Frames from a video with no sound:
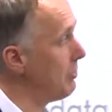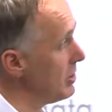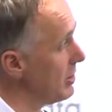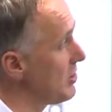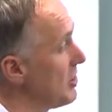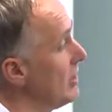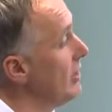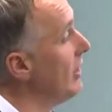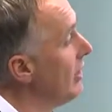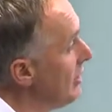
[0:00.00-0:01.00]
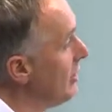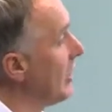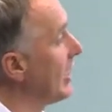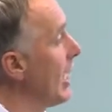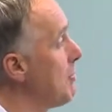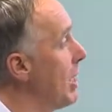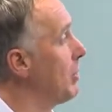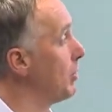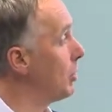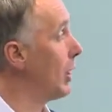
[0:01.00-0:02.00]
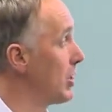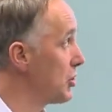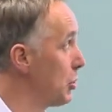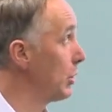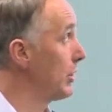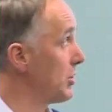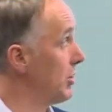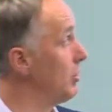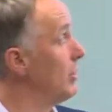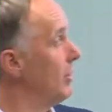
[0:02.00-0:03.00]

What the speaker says: And you can see that they came out quite strongly. So,